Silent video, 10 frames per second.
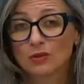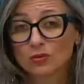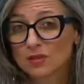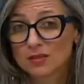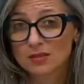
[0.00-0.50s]

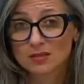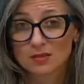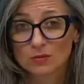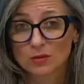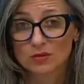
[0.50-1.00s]
to
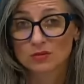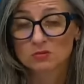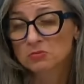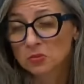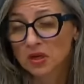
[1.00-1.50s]
resist was
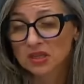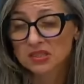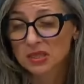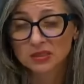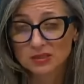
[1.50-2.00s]
to an
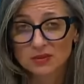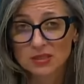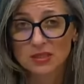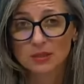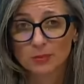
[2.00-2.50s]
extent even
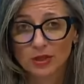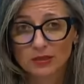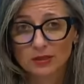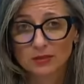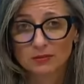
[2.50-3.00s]

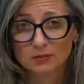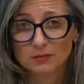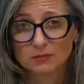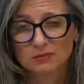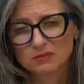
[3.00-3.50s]
celebrated,
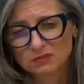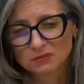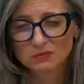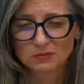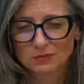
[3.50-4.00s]

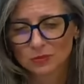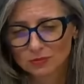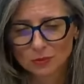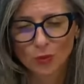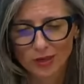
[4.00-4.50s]

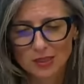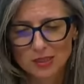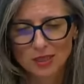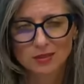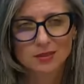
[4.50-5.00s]
to an
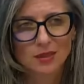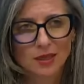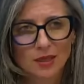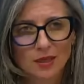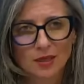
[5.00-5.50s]
extent.
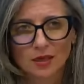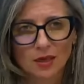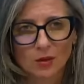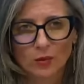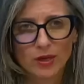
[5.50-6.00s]

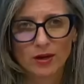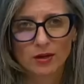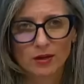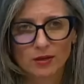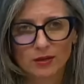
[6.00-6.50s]
We
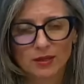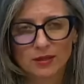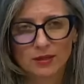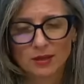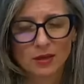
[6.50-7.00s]
are
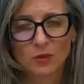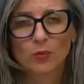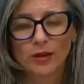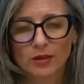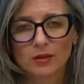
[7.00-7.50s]
in an era
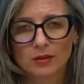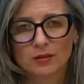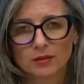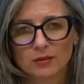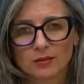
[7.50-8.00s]

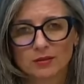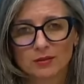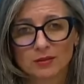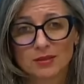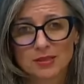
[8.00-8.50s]
where
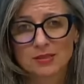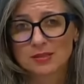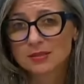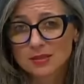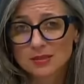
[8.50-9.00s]

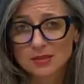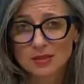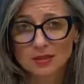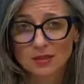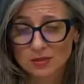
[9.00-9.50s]
resistance
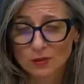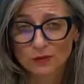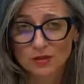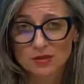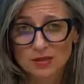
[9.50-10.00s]
is
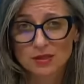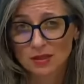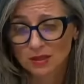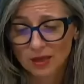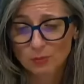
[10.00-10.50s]
often seen
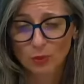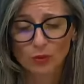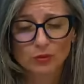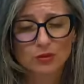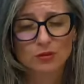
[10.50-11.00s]
and
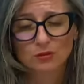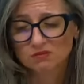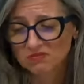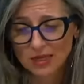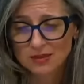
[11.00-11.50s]
labeled
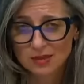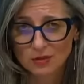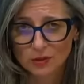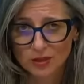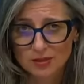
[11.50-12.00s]
as
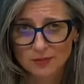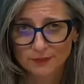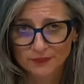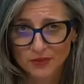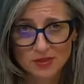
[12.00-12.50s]
terrorism.
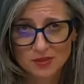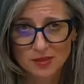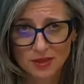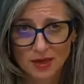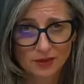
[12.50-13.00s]
This is
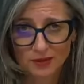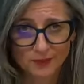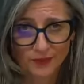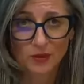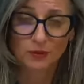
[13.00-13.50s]
the reality
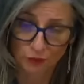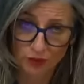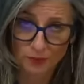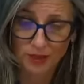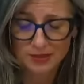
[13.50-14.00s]
for
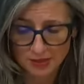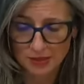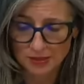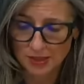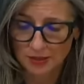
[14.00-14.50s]
the
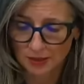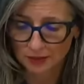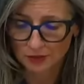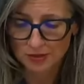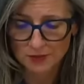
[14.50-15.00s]
Palestinians and
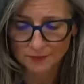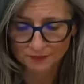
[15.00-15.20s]
others.